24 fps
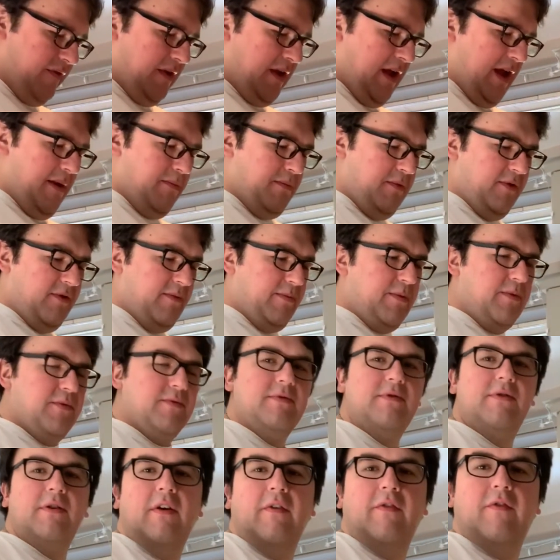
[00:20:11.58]

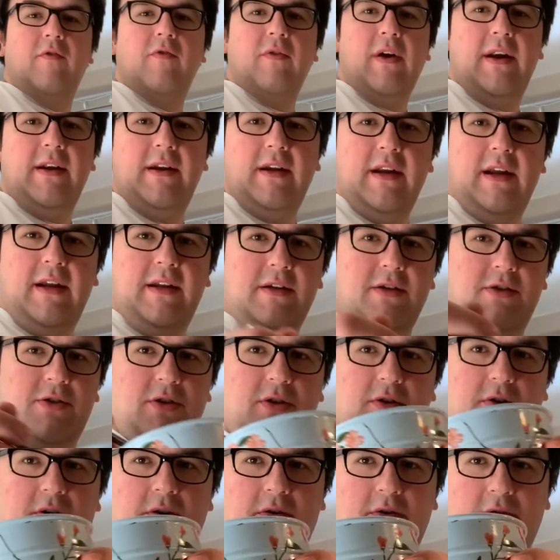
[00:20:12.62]
tablespoons of granulated
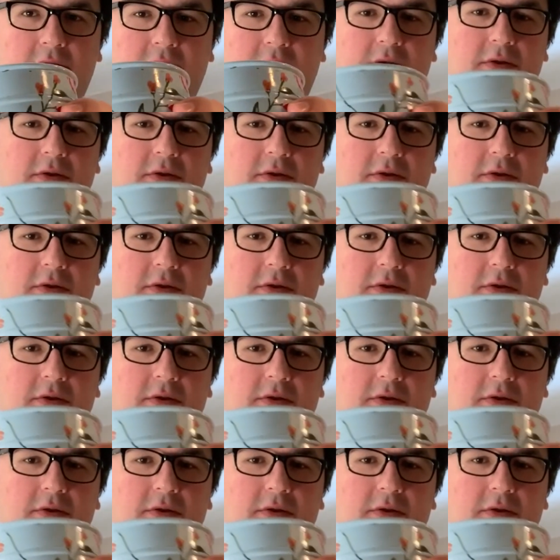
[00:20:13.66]
sugar.